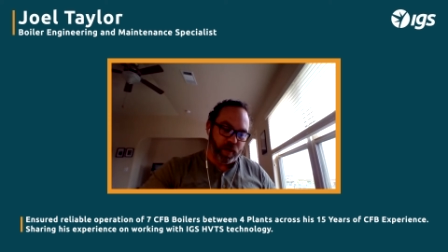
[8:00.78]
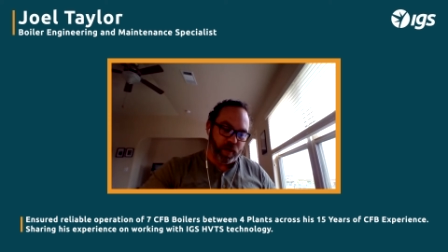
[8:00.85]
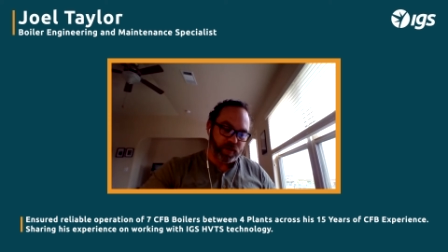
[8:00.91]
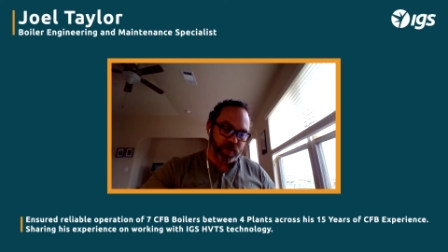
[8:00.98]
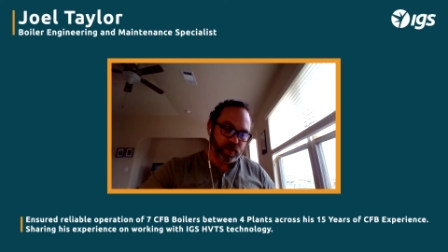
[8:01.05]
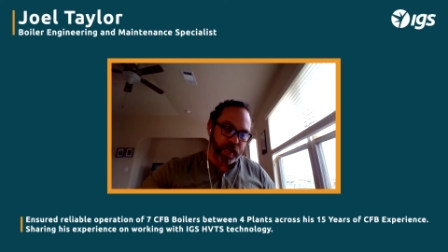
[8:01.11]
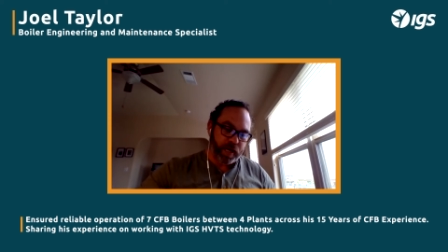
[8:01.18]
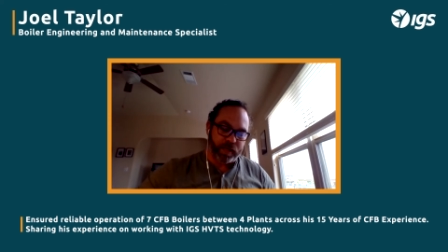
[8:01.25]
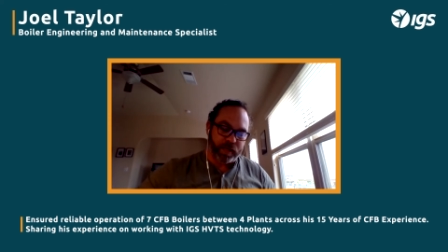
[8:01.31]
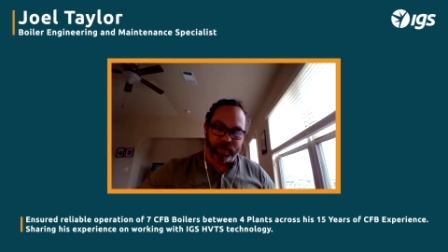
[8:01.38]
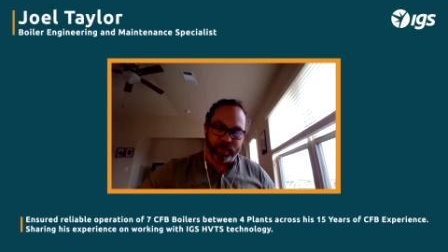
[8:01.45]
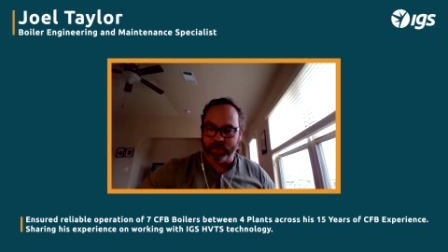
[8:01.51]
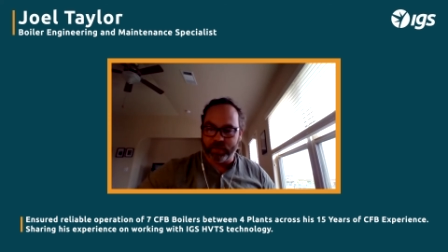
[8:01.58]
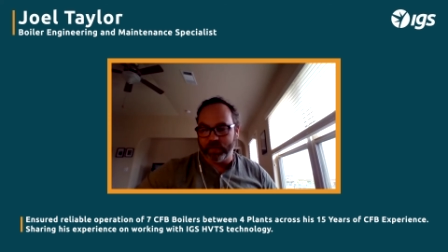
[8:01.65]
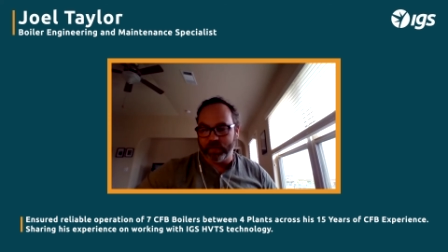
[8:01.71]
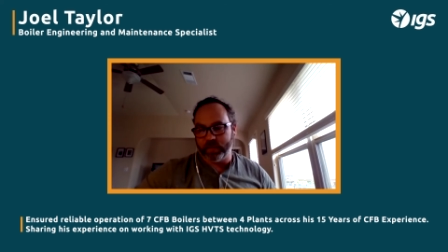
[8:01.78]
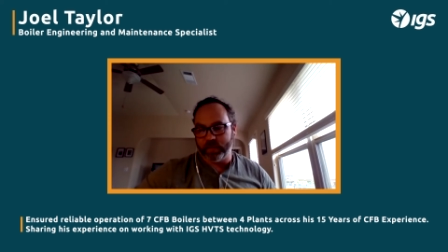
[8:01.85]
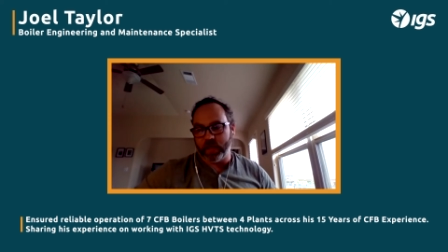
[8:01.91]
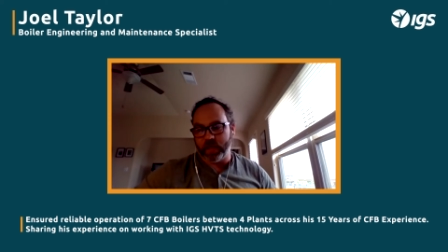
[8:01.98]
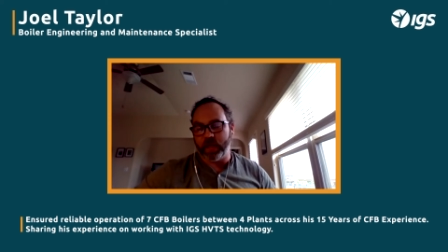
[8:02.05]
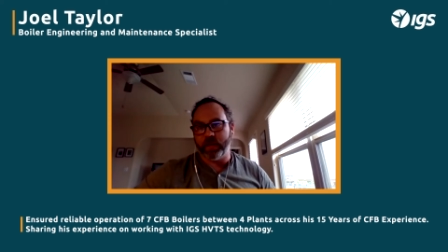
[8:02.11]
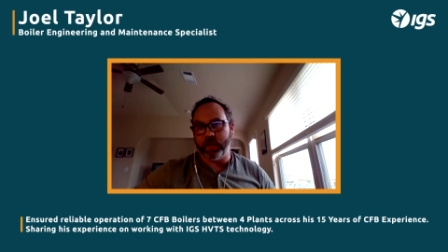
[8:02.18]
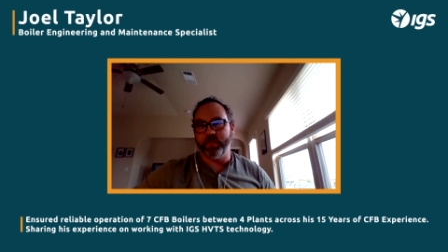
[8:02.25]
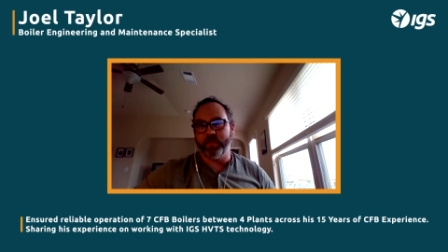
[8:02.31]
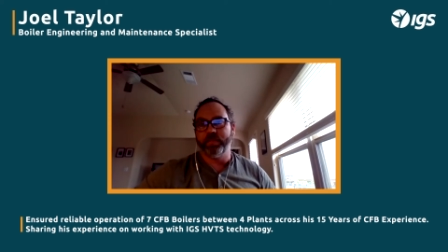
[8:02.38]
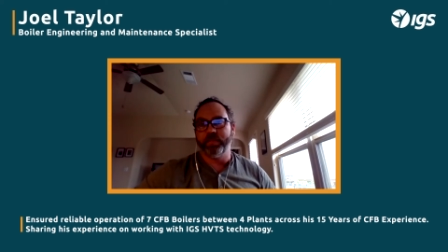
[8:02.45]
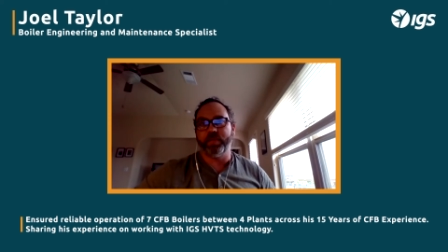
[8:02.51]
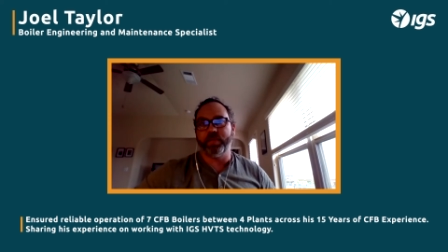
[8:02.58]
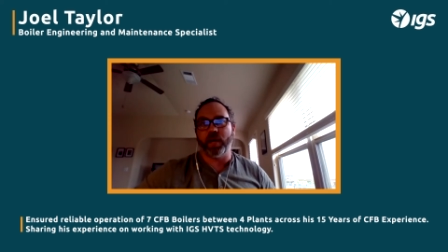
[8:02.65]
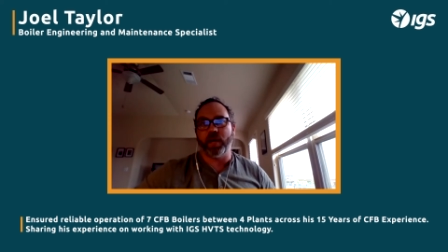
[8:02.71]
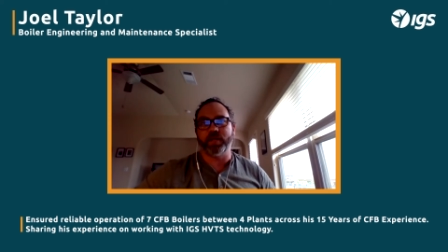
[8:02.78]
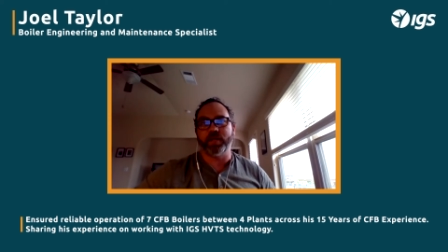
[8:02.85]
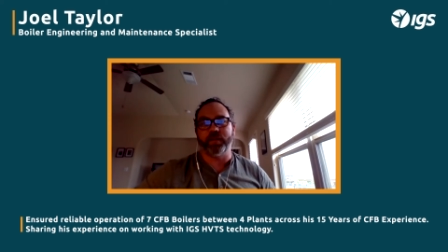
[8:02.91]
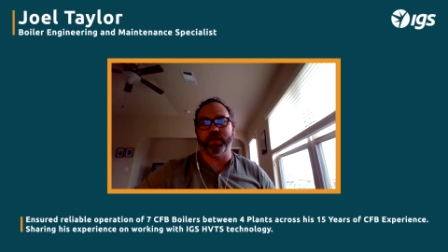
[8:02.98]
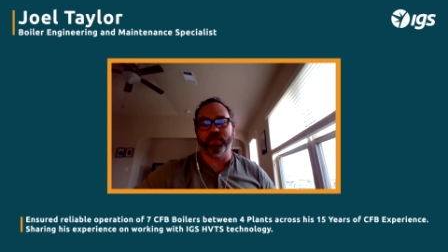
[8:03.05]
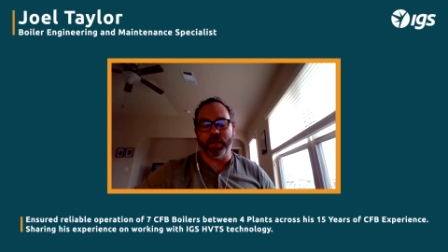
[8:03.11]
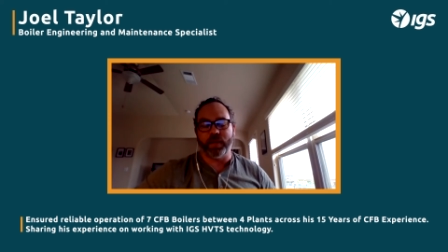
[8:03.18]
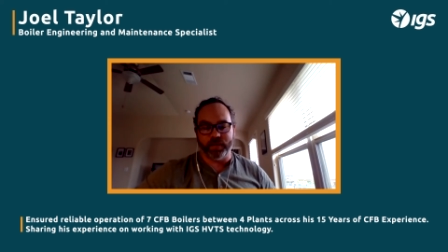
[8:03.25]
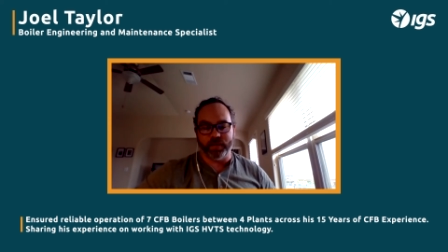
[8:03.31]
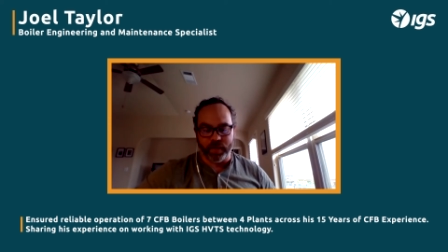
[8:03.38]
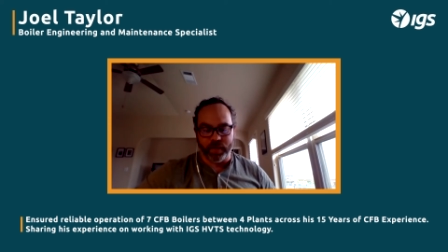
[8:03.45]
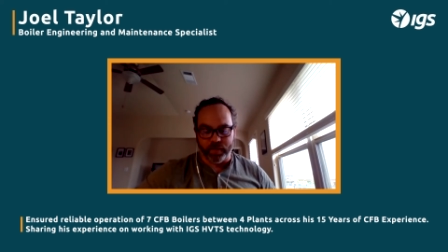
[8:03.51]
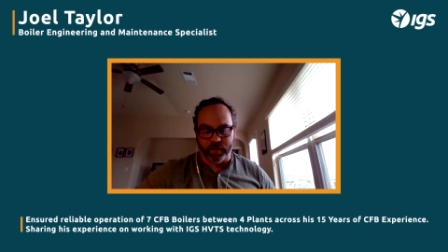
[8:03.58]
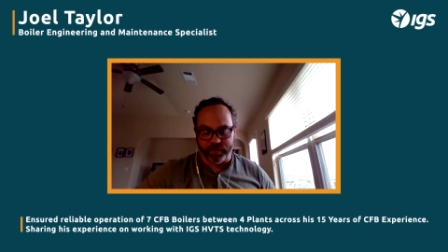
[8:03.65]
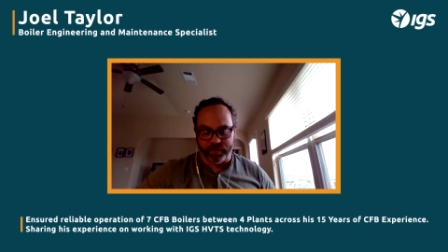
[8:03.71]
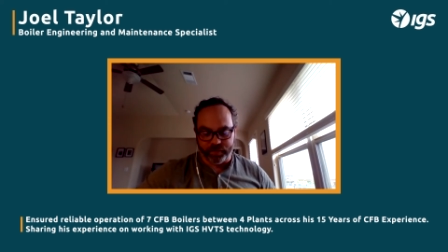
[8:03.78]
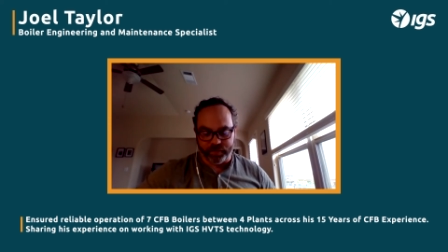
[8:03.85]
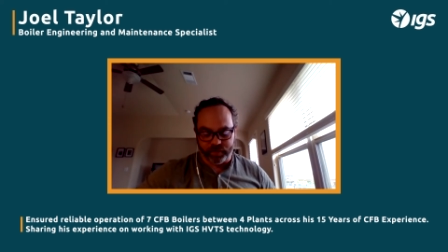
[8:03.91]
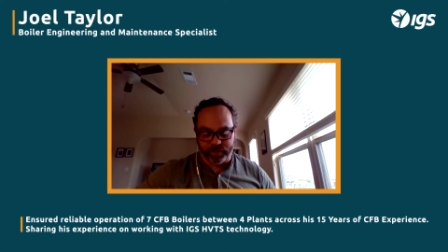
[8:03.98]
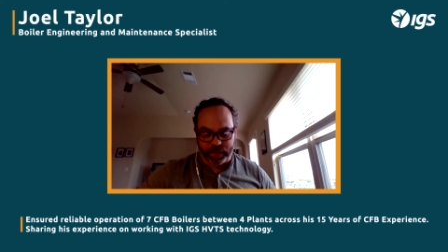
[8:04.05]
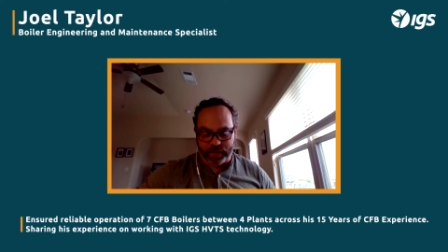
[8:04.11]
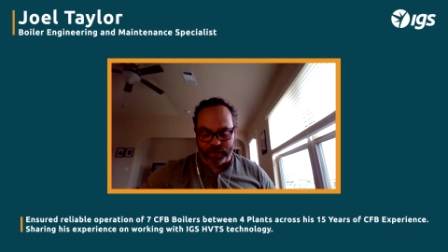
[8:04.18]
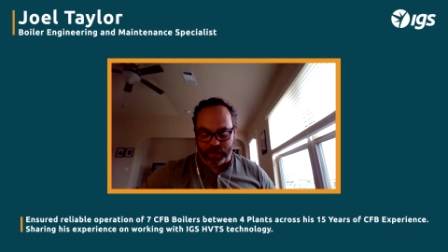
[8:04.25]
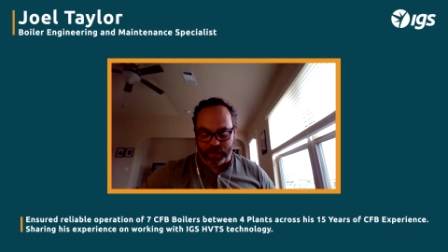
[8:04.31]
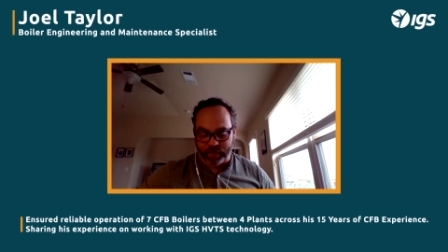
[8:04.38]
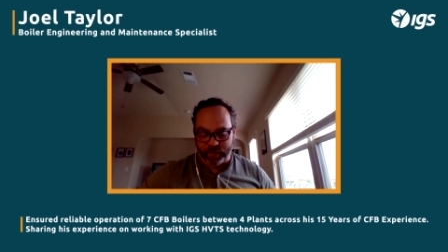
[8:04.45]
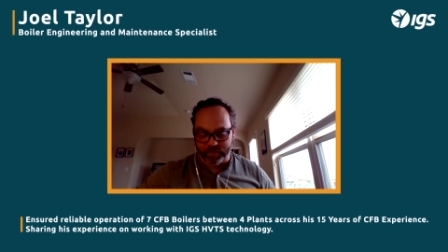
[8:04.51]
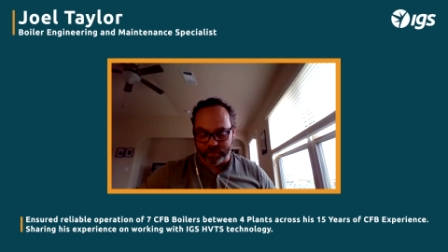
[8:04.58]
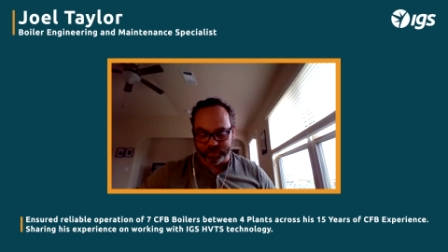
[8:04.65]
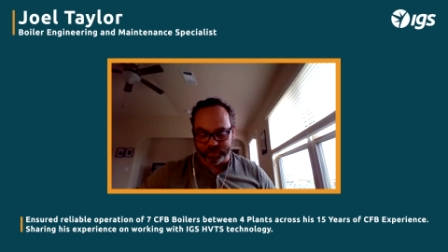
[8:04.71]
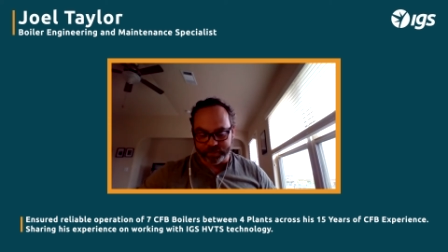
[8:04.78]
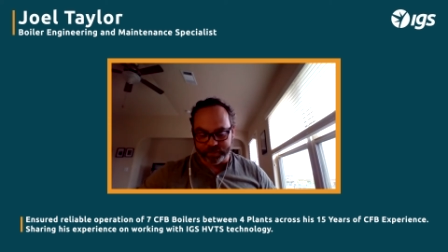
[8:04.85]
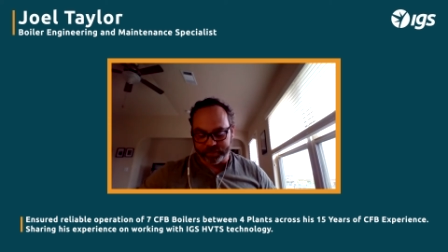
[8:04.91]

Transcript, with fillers: frustrating uh, project for myself and the team.